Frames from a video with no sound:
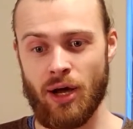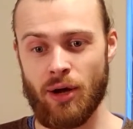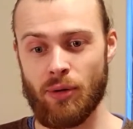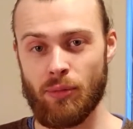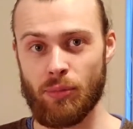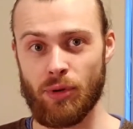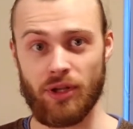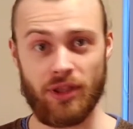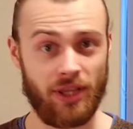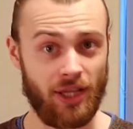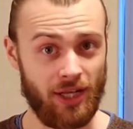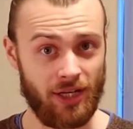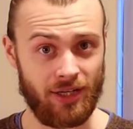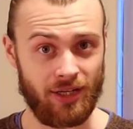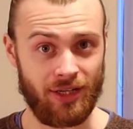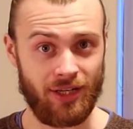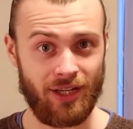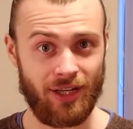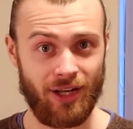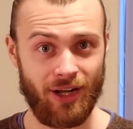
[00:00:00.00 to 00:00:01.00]
But
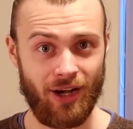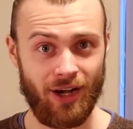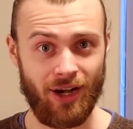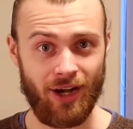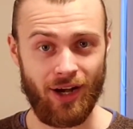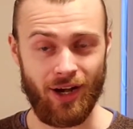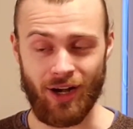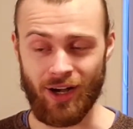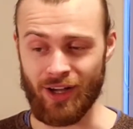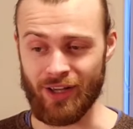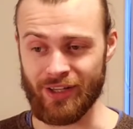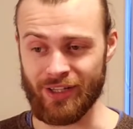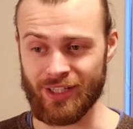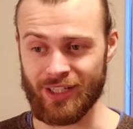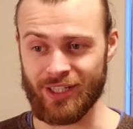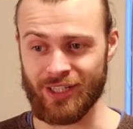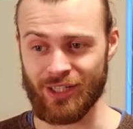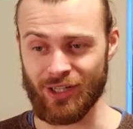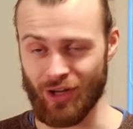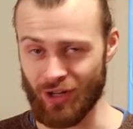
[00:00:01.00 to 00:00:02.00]
then I
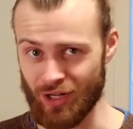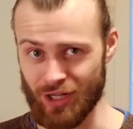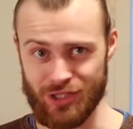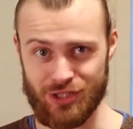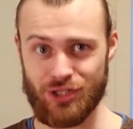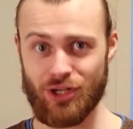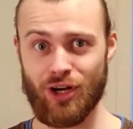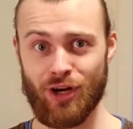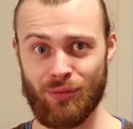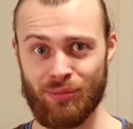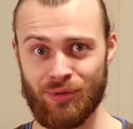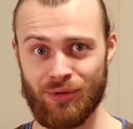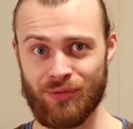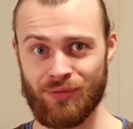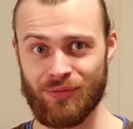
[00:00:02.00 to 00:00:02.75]
got a job,